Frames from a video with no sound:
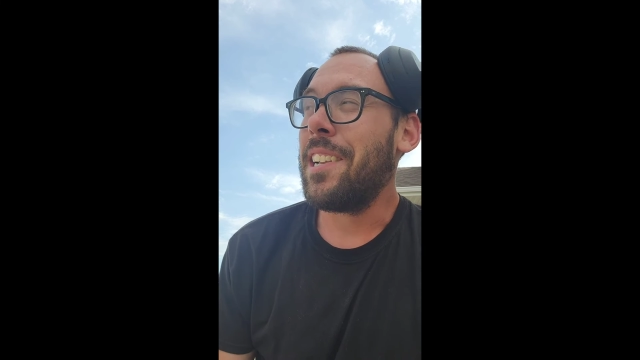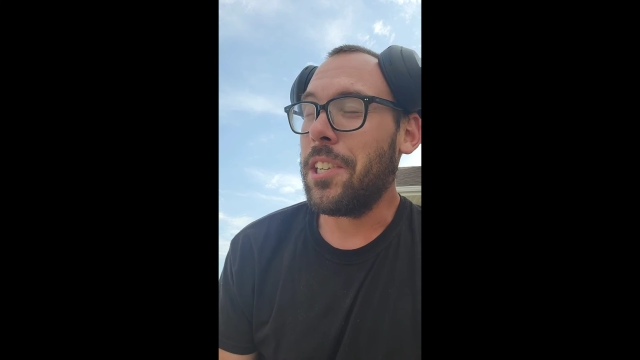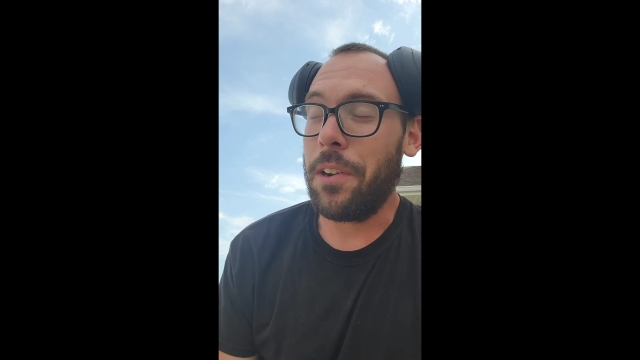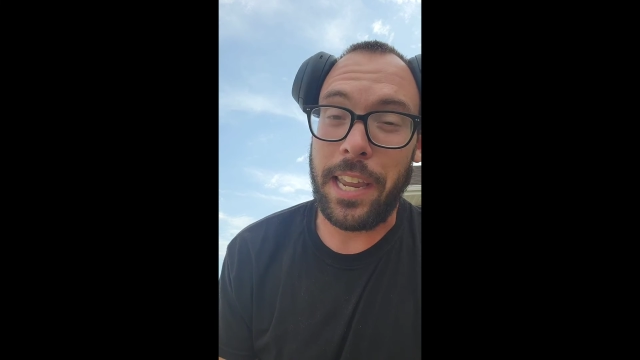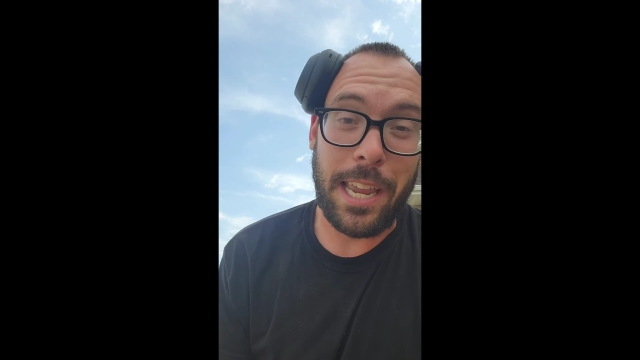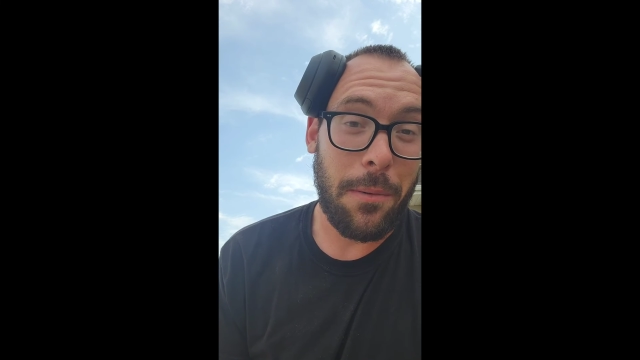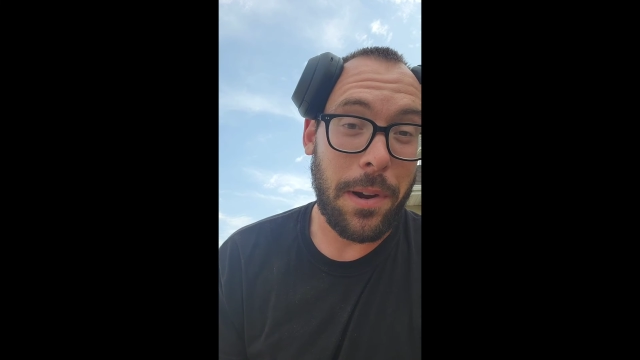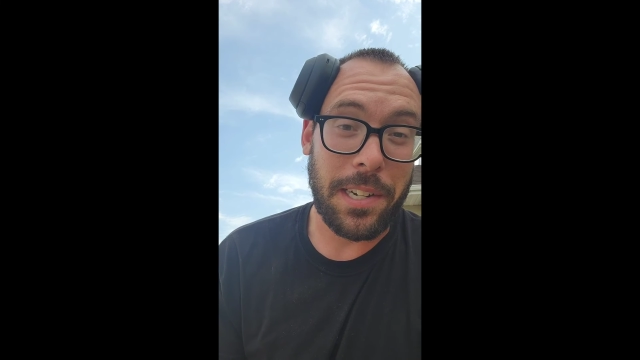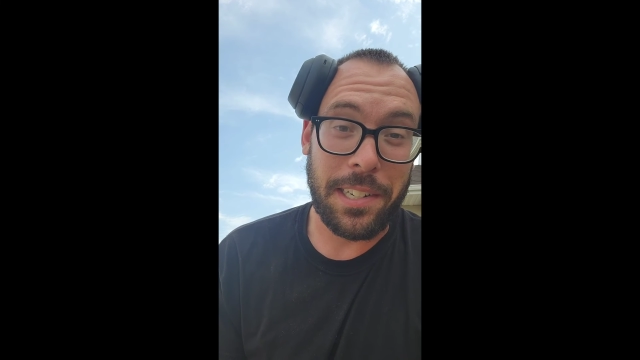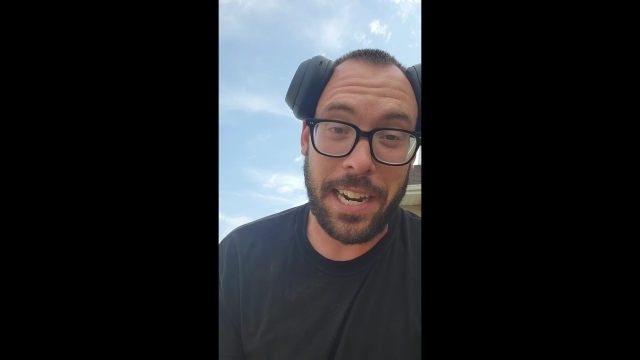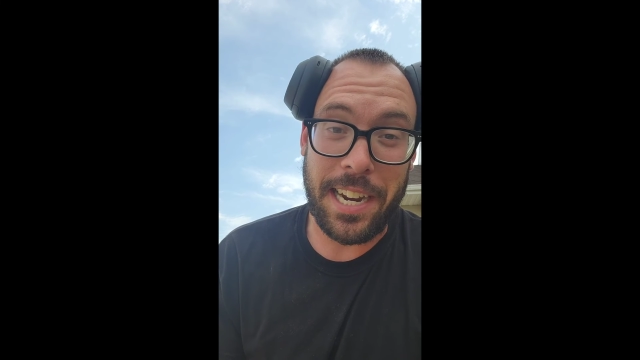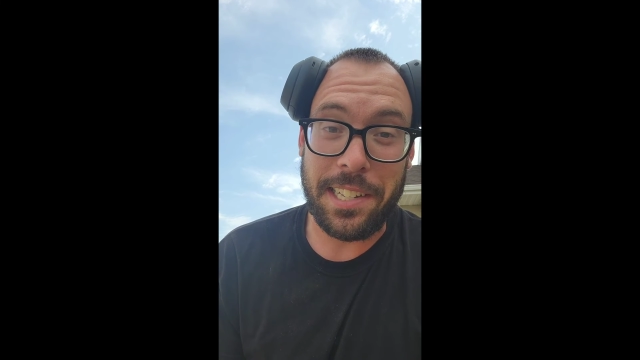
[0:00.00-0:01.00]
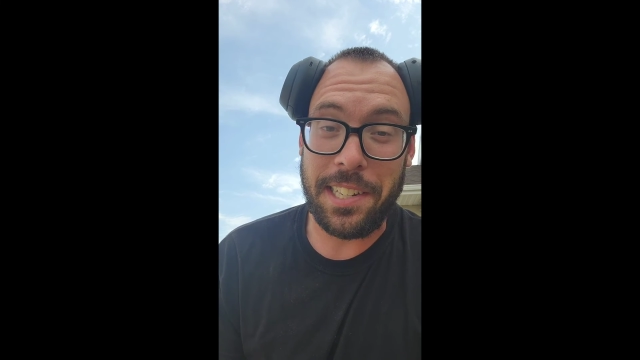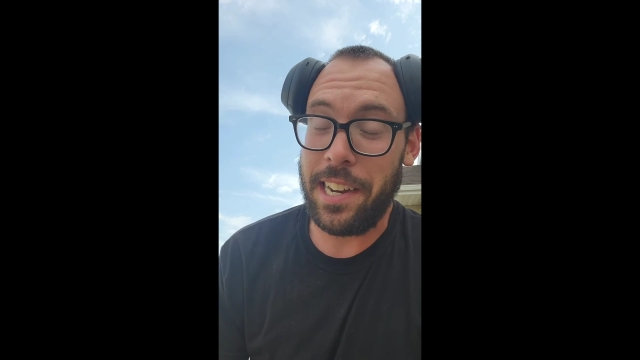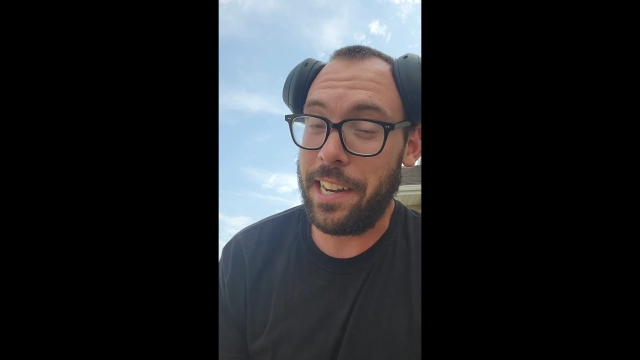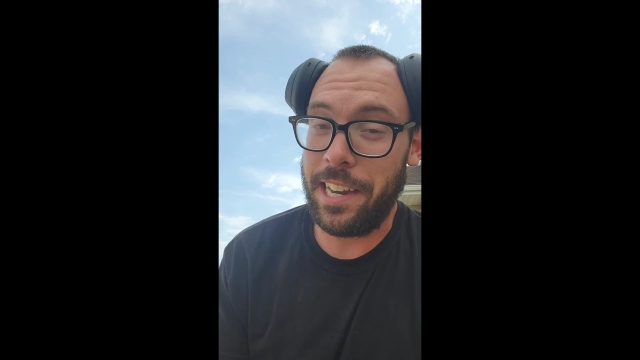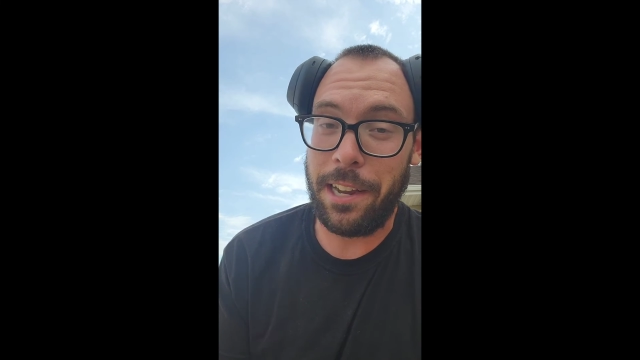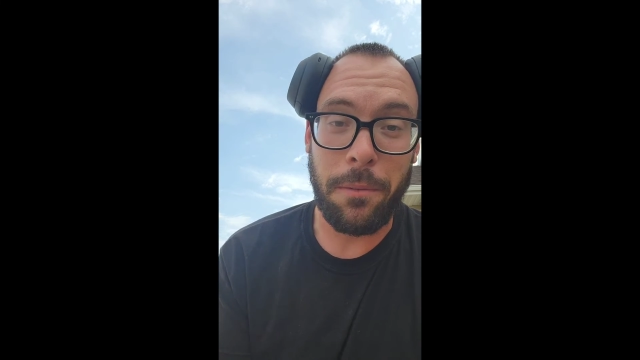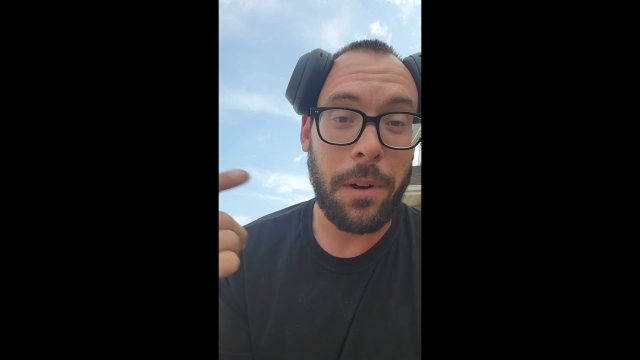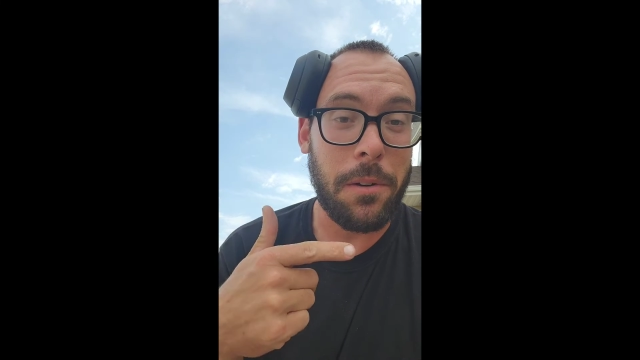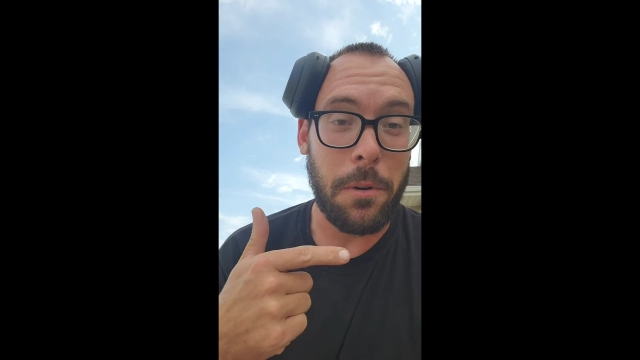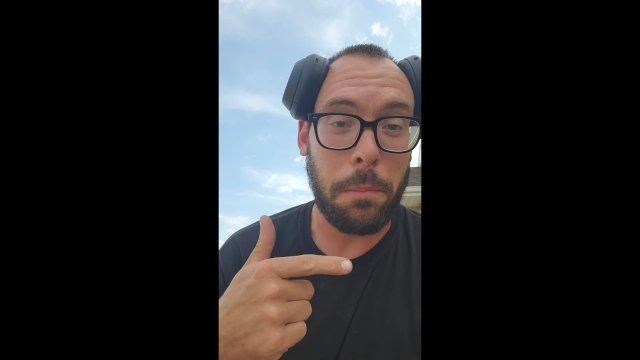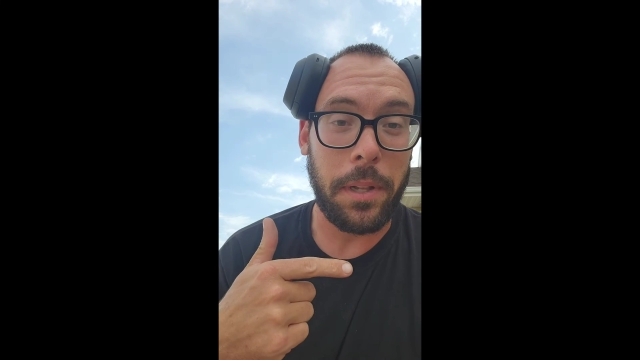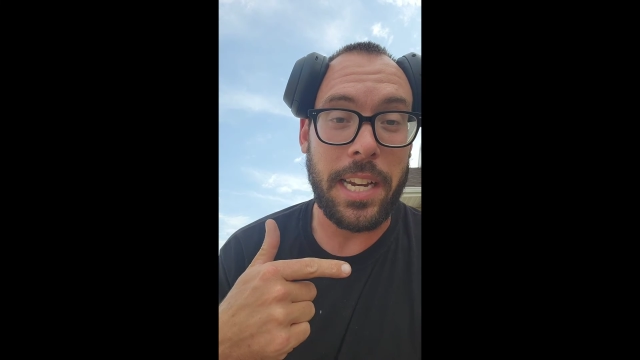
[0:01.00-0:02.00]
So he was nice and he went
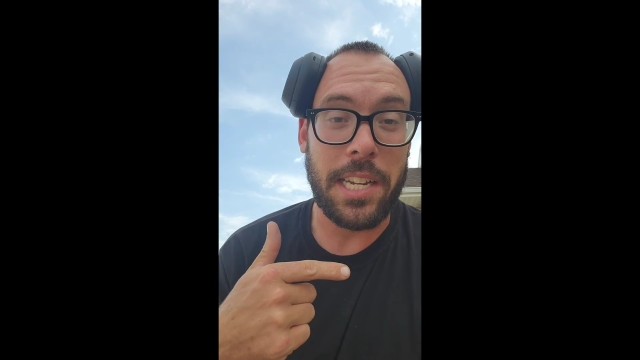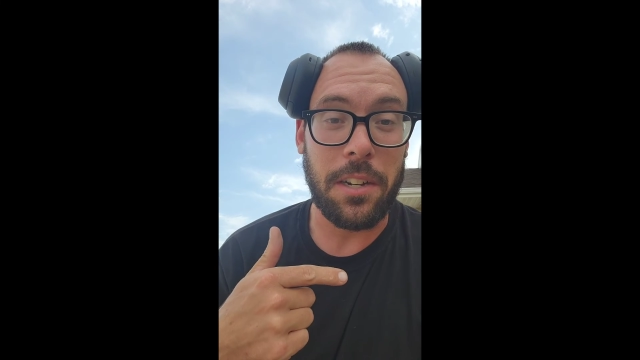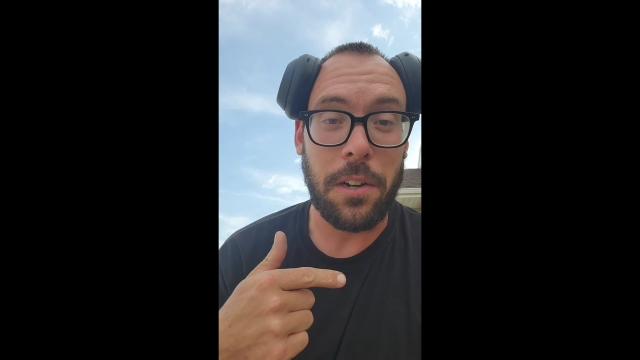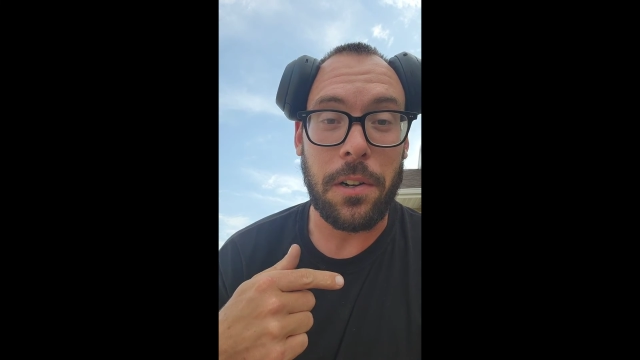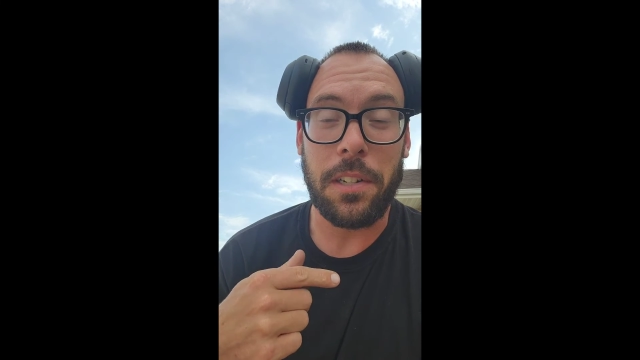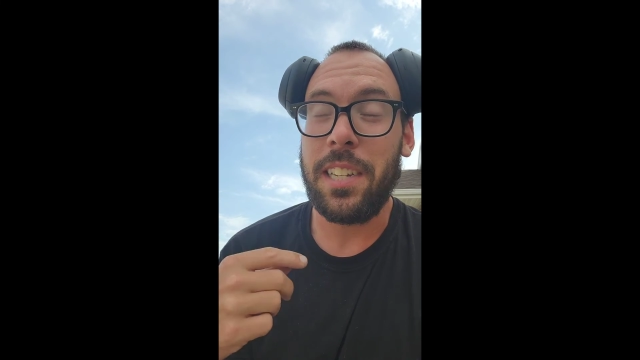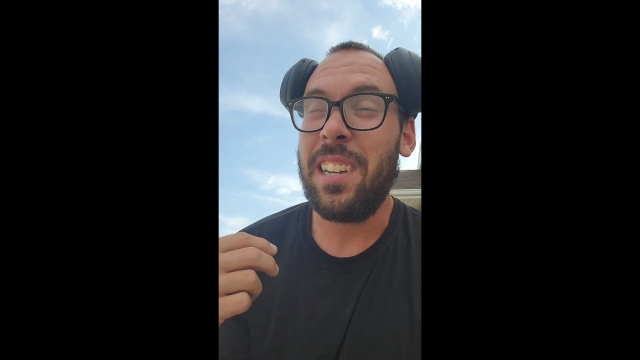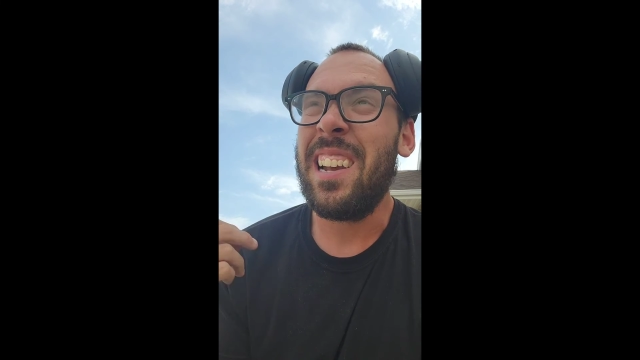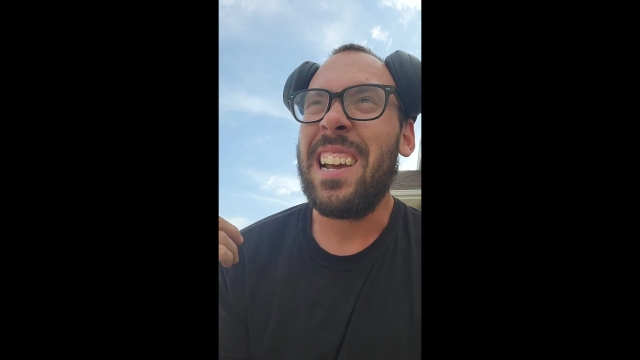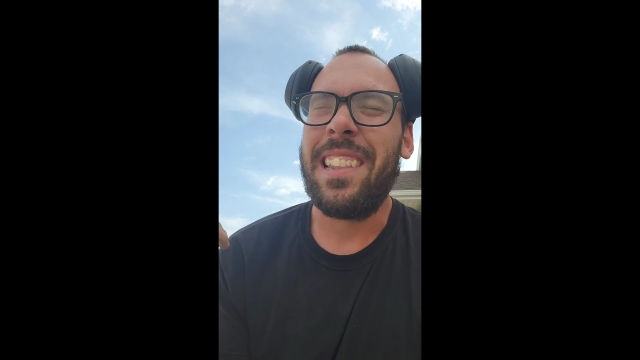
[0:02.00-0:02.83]
and replaced those.